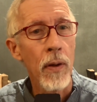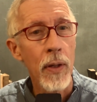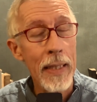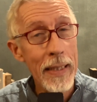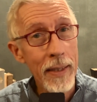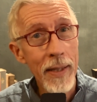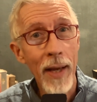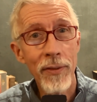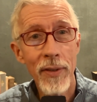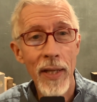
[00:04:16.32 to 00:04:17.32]
He didn't
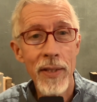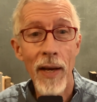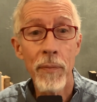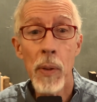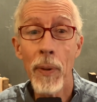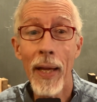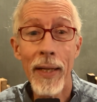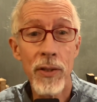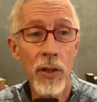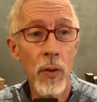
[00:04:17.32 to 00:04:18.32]
hesitate to have people
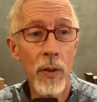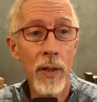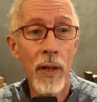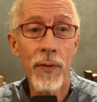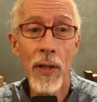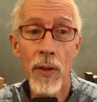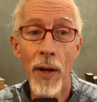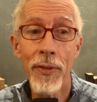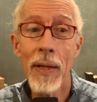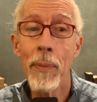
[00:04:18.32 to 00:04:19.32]
executed if he
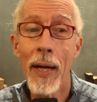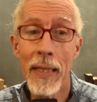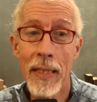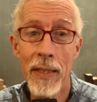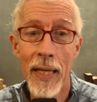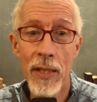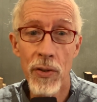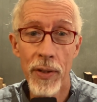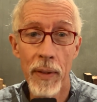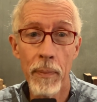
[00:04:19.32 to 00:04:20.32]
thought they might
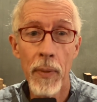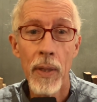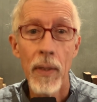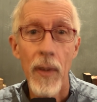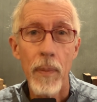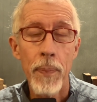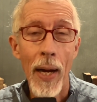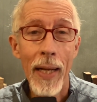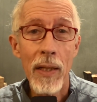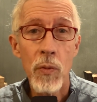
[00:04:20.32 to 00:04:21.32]
endanger him.
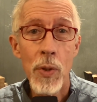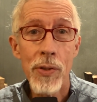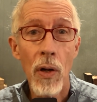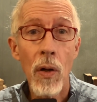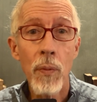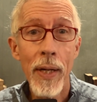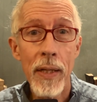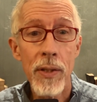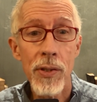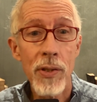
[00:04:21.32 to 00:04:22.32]
Pilate was already
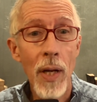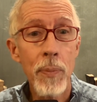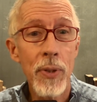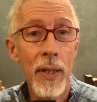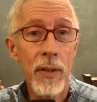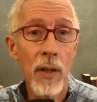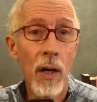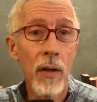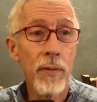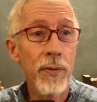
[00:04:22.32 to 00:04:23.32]
the subject
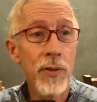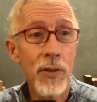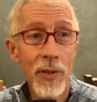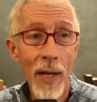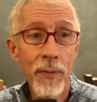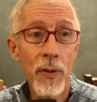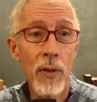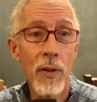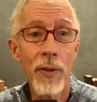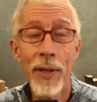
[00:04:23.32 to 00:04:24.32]
of
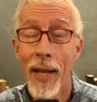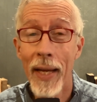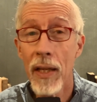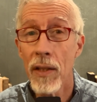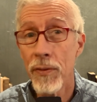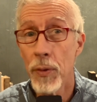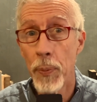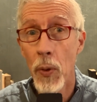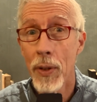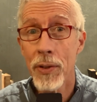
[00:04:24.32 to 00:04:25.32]
several negative
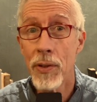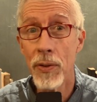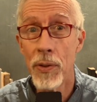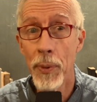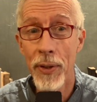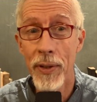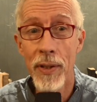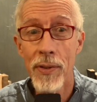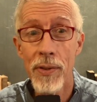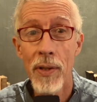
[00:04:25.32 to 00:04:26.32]
reports to
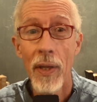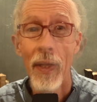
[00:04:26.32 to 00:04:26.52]
Tiberius,